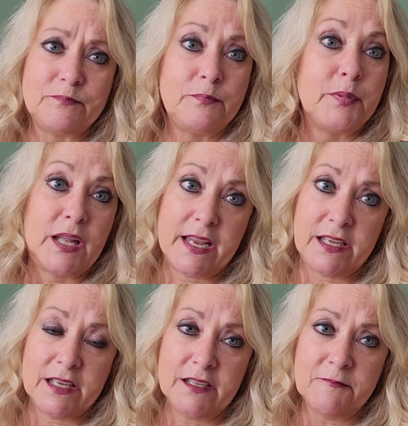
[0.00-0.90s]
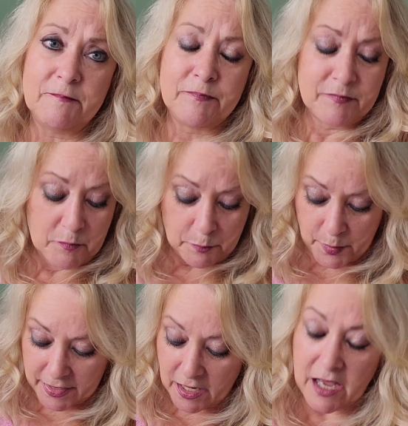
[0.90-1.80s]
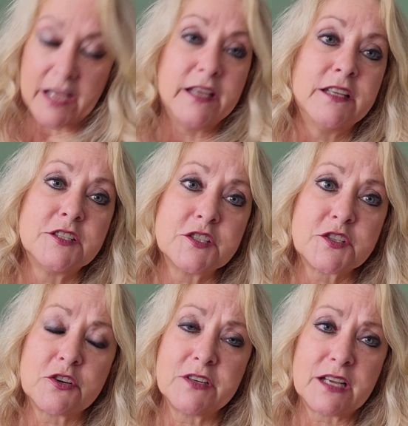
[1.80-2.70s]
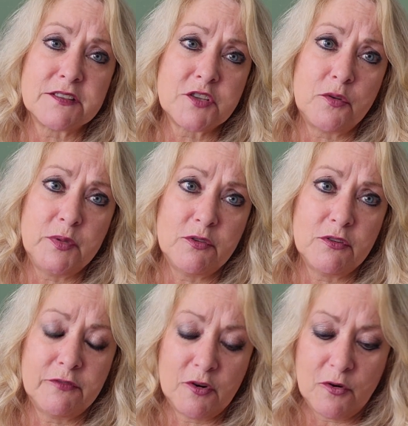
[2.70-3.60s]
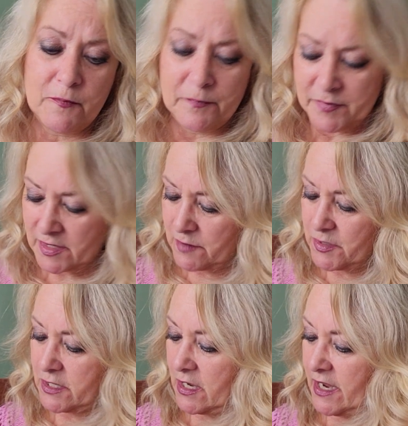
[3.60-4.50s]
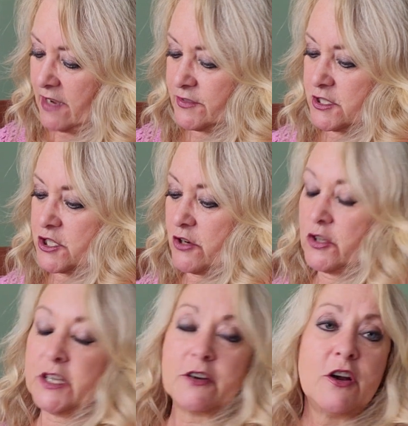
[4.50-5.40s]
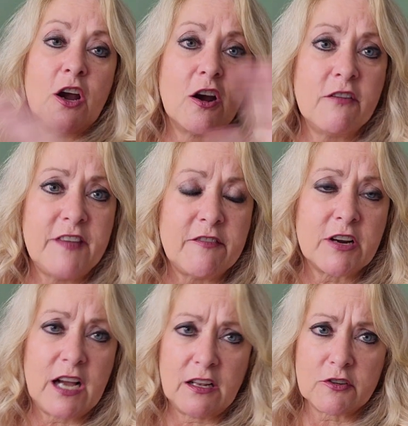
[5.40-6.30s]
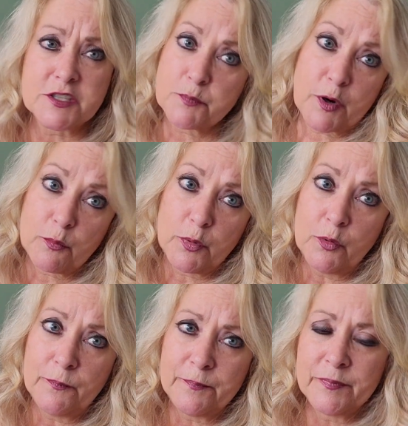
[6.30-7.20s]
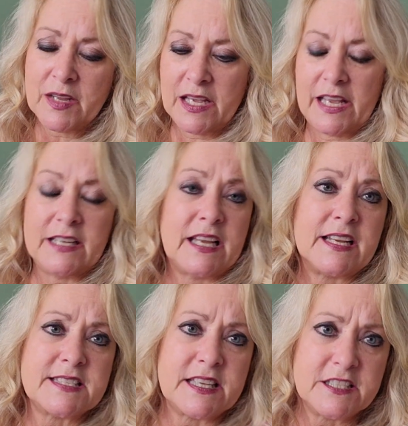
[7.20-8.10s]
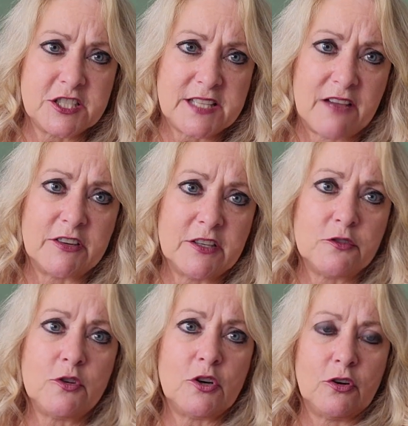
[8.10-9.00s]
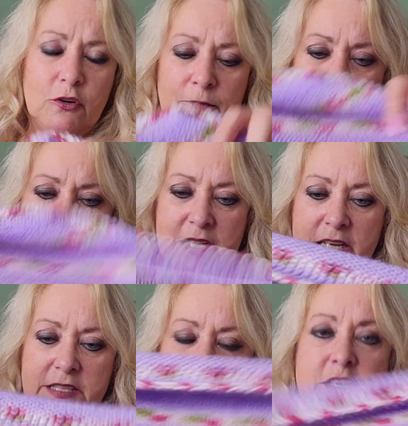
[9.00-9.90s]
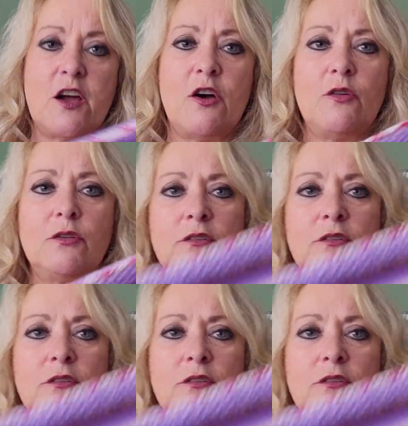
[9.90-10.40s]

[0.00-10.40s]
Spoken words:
blanket, but it just turned out so beautiful. I have to show you here. Her favorite color is purple. And like I said, she's having a little girl. So,